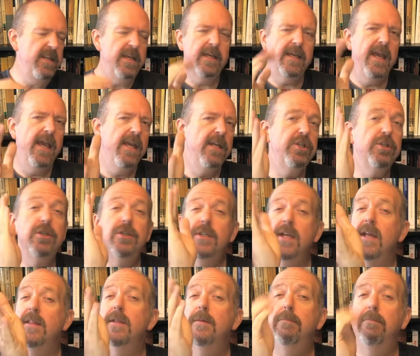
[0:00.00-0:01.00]
occasions
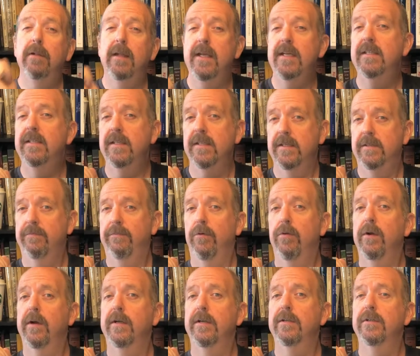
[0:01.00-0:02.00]
and the places
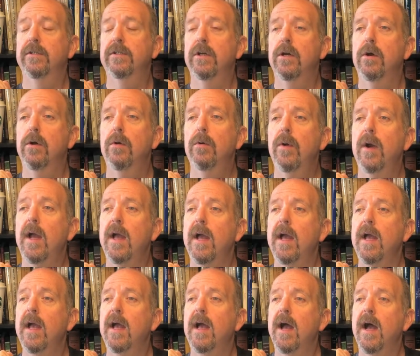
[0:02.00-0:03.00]
for it. So
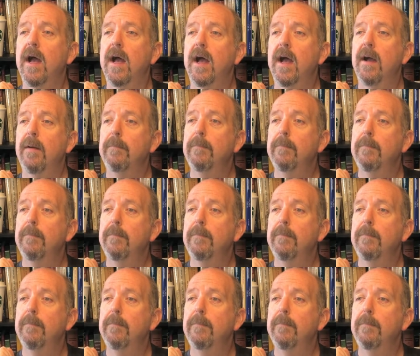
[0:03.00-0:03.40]
uh,